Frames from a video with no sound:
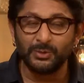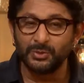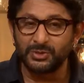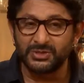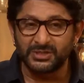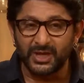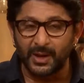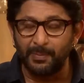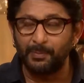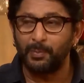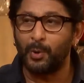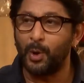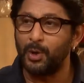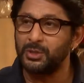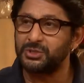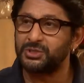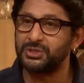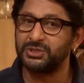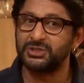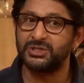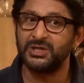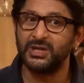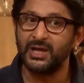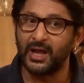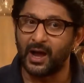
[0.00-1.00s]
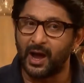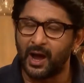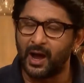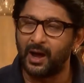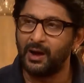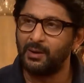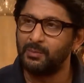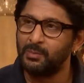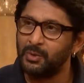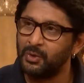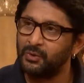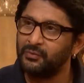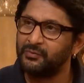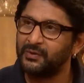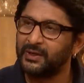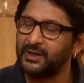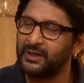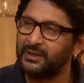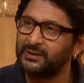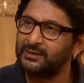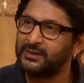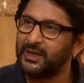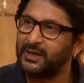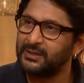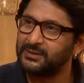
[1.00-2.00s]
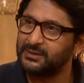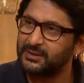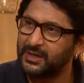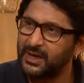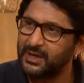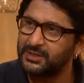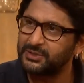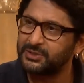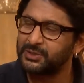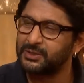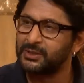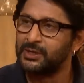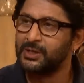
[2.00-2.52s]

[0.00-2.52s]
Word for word: subconsciously are moving in that direction.